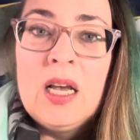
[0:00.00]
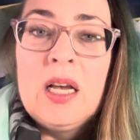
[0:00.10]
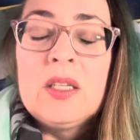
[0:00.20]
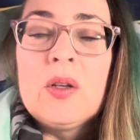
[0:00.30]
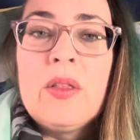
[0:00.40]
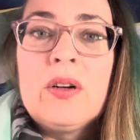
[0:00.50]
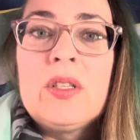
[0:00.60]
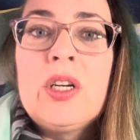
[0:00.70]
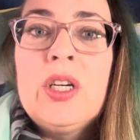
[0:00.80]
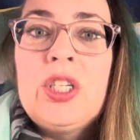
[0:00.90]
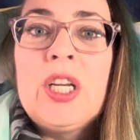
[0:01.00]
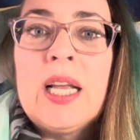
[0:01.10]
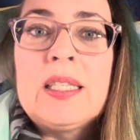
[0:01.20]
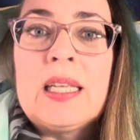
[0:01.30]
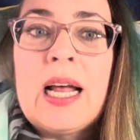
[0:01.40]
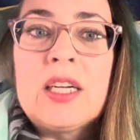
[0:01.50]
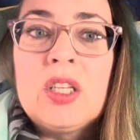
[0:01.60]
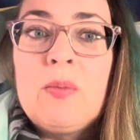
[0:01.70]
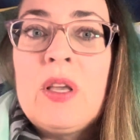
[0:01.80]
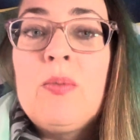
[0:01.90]
So there's a good chance that
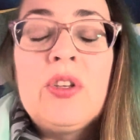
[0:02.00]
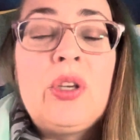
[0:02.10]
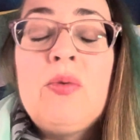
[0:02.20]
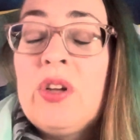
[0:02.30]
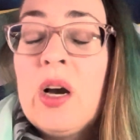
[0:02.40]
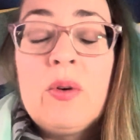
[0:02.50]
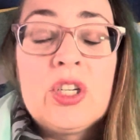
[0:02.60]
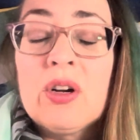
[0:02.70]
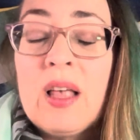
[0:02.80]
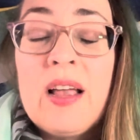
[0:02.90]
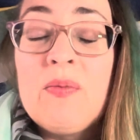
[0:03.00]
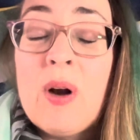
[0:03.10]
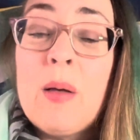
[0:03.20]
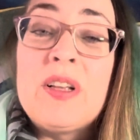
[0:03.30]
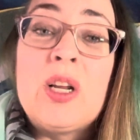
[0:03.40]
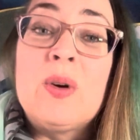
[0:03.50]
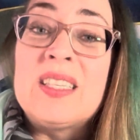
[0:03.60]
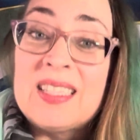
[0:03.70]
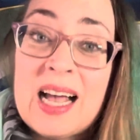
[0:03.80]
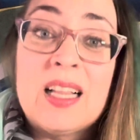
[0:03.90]
actually people in your life probably know
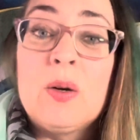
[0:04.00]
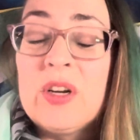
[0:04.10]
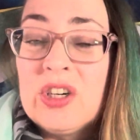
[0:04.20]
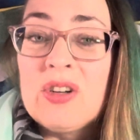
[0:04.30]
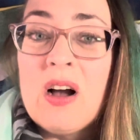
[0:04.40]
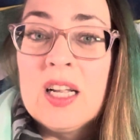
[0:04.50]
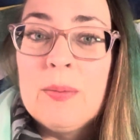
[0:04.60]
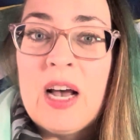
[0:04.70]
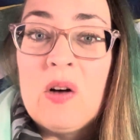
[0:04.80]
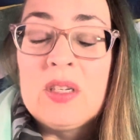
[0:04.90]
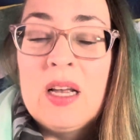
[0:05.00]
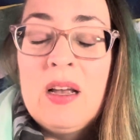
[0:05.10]
exactly what you're talking about.